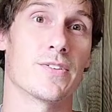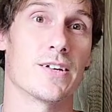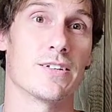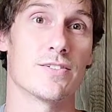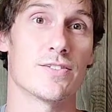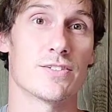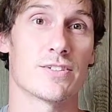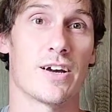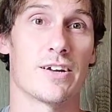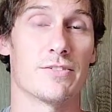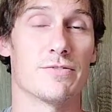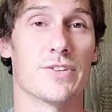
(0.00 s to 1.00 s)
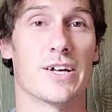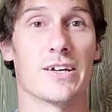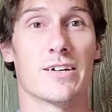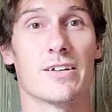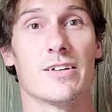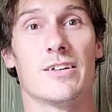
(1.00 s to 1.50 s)
that is just kind of
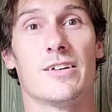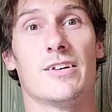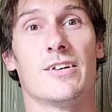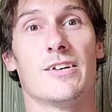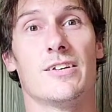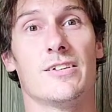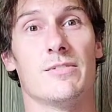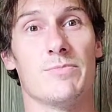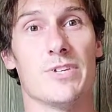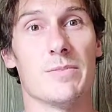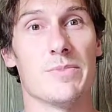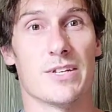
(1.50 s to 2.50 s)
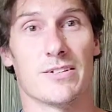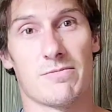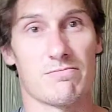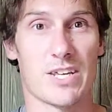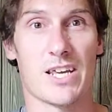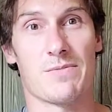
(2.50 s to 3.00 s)
like me being like,
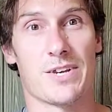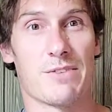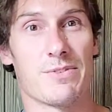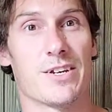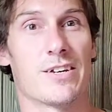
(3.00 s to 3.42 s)
meh, meh,